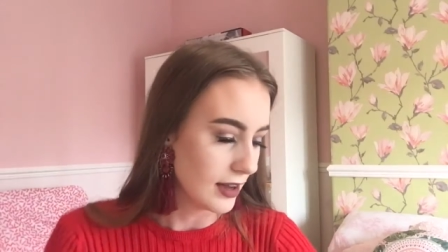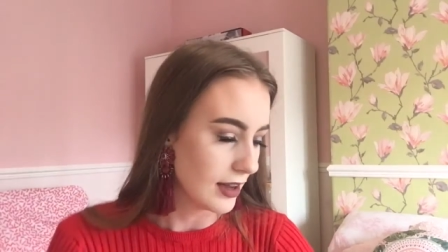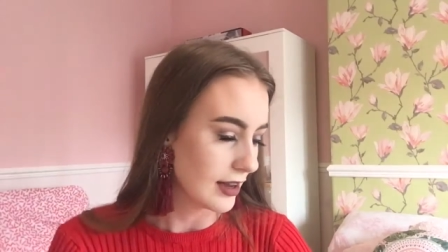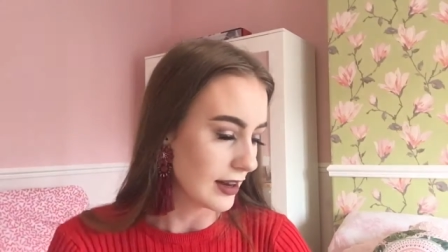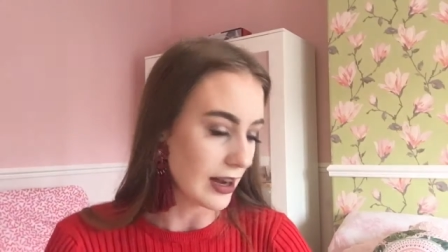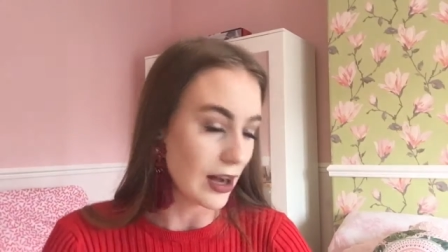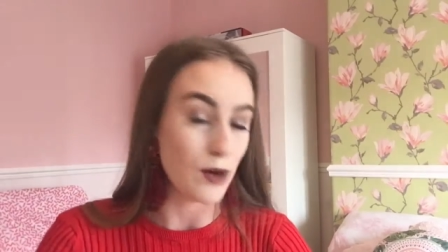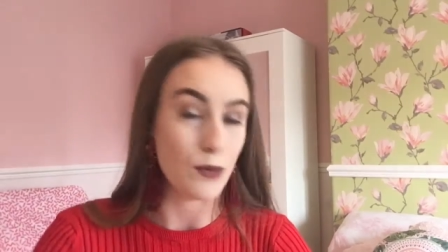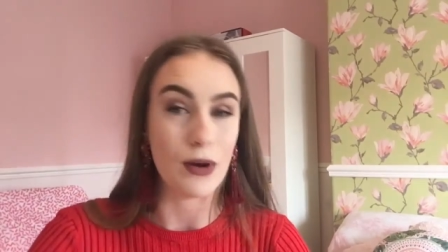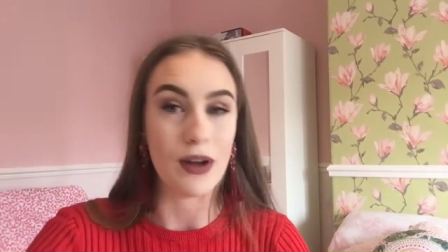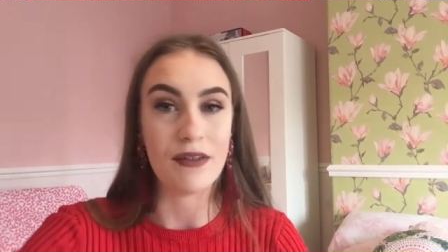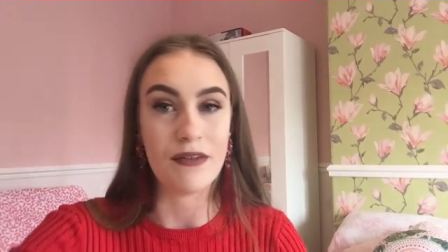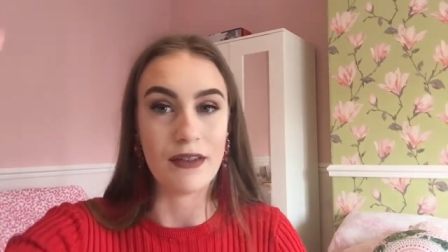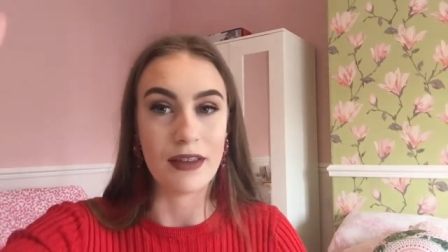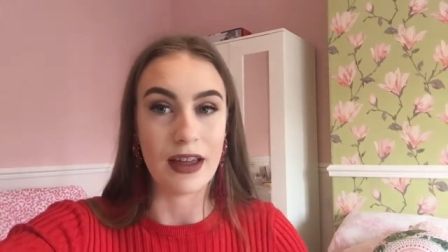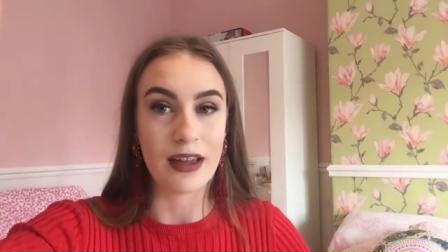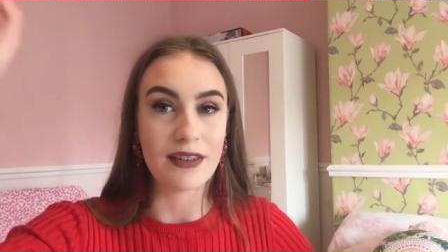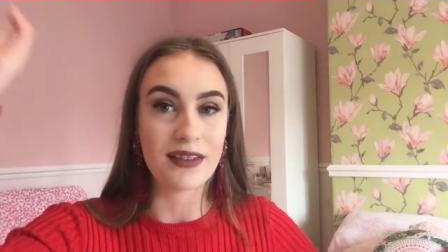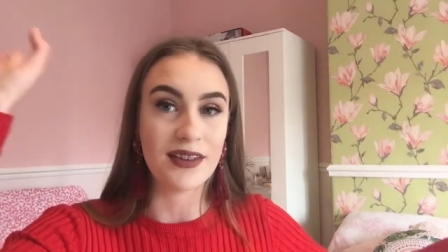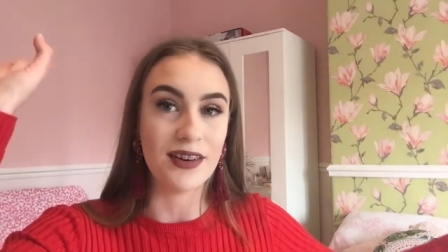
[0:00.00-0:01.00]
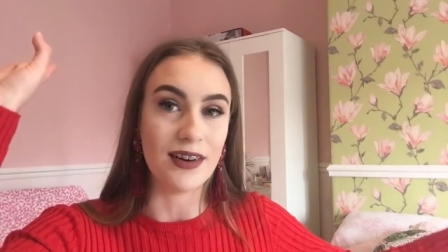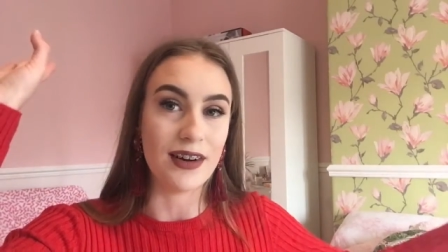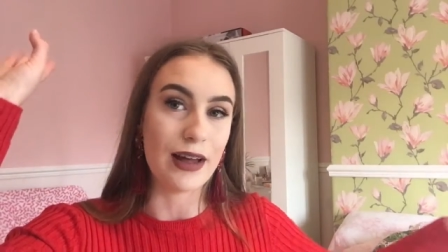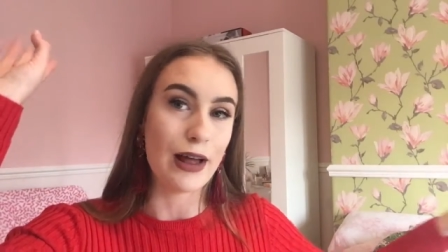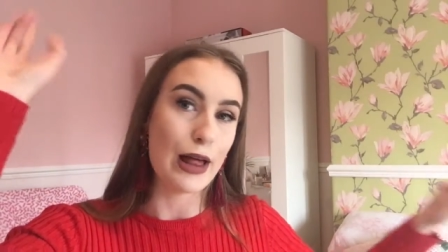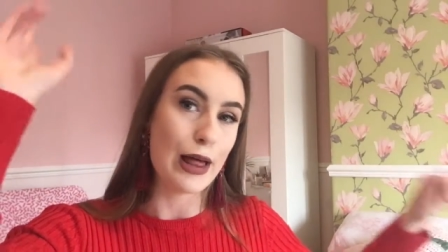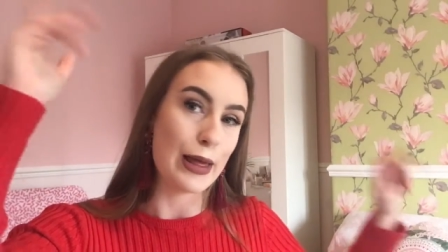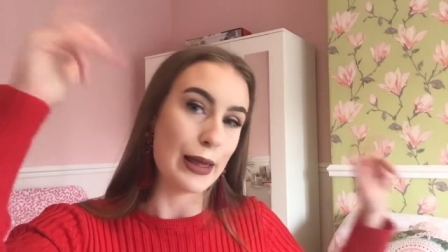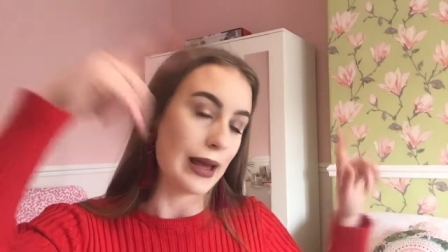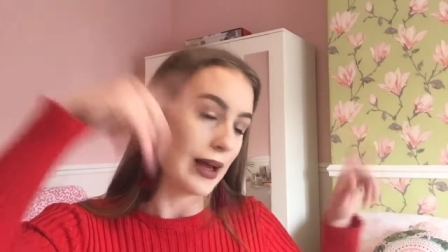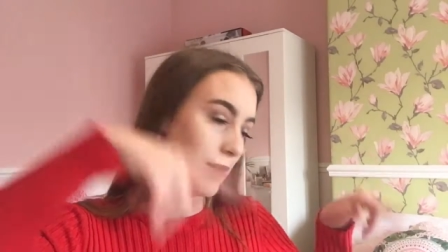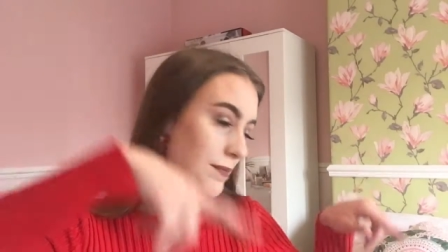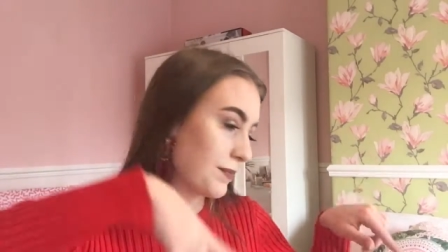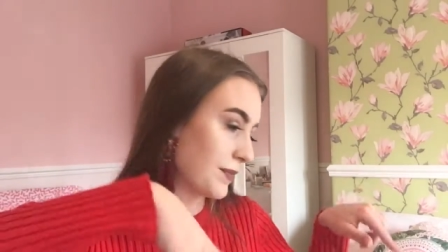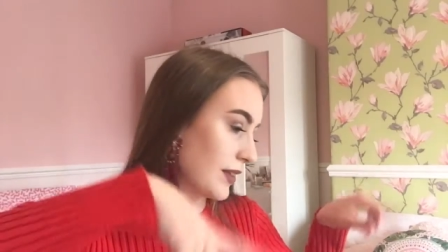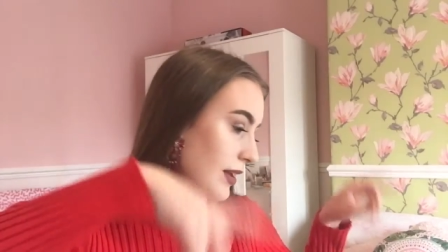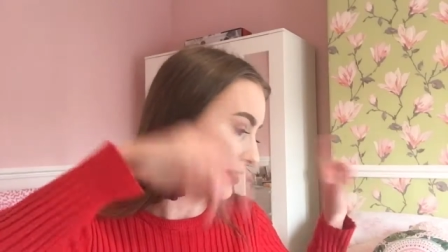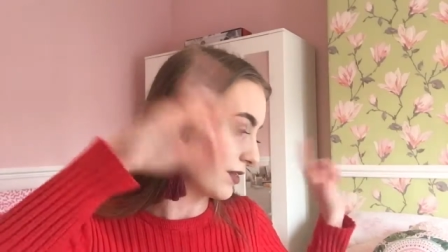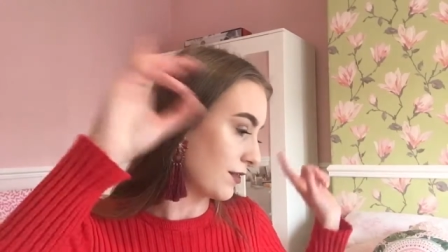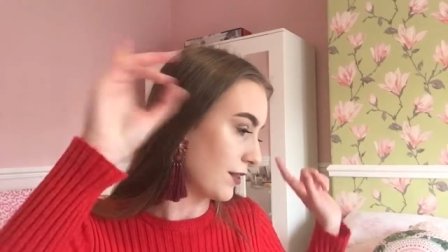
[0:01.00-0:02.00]
can't wait for that. So yeah,
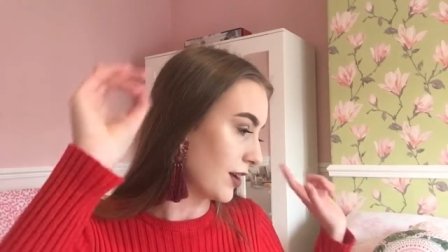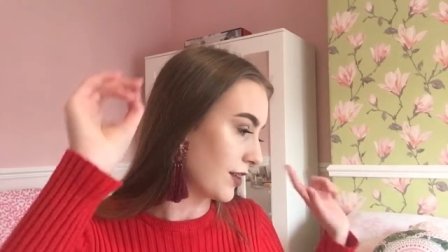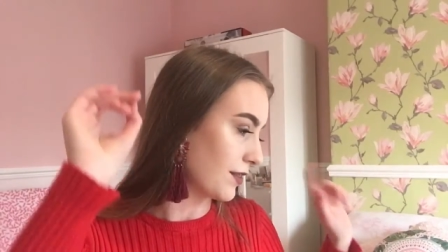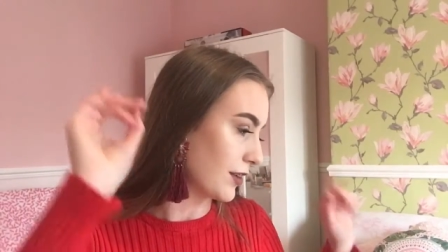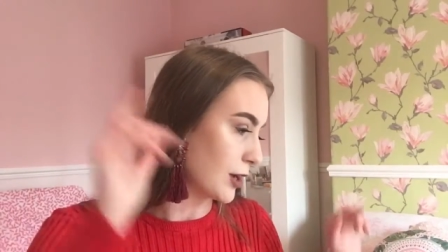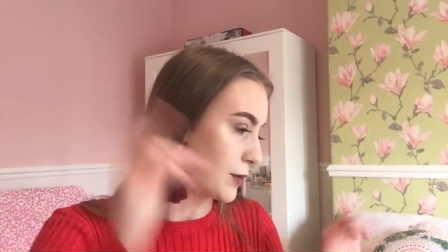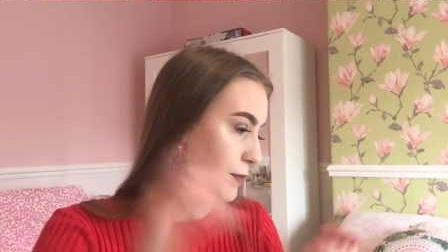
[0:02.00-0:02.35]
that's the first thing I